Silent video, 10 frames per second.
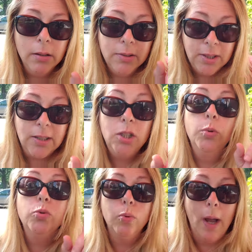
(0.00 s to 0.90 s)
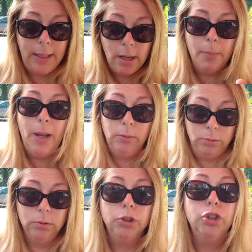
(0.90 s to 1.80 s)
Scentsy was right about
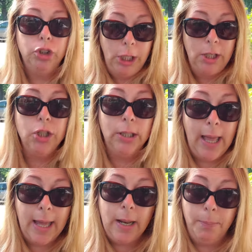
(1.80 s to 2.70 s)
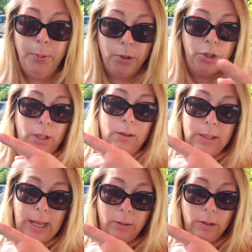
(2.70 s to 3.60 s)
changing that and pushing the
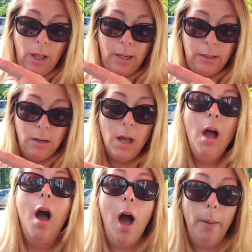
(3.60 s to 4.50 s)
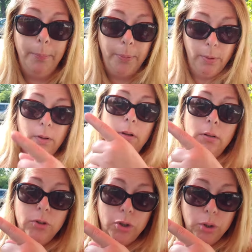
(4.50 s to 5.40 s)
downline up
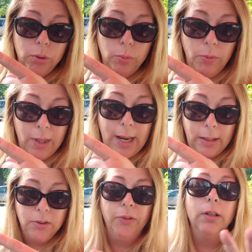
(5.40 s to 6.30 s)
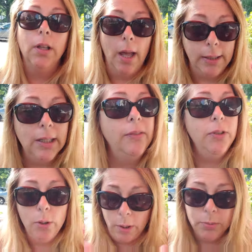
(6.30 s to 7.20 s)
to the next front line. If
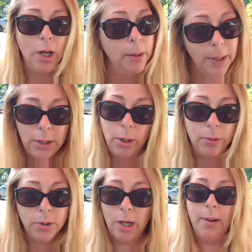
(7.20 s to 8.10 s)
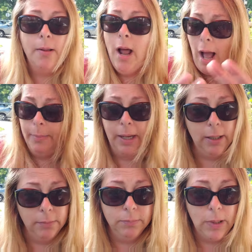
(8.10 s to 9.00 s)
you know what I'm talking about, you know what I'm talking about.
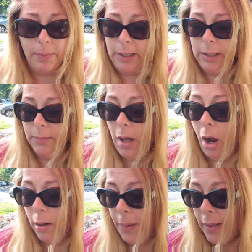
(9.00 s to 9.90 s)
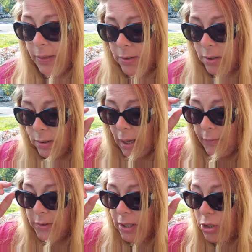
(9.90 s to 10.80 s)
I'm not gonna harp on this
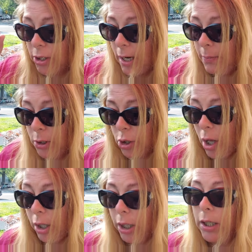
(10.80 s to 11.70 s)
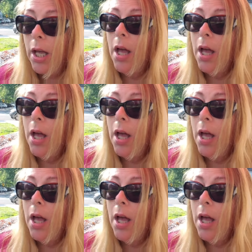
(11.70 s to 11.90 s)
conversation any much longer.